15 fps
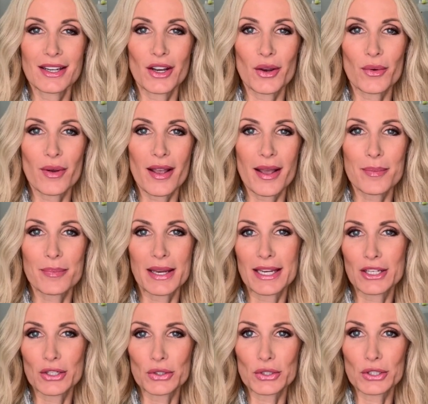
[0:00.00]
you know,
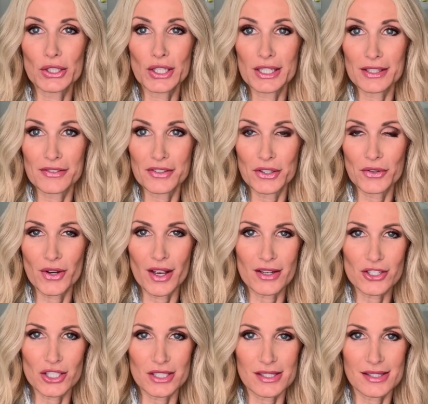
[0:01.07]
upping your look a few
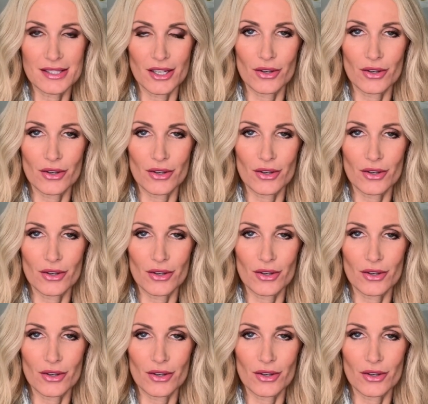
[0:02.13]
notches.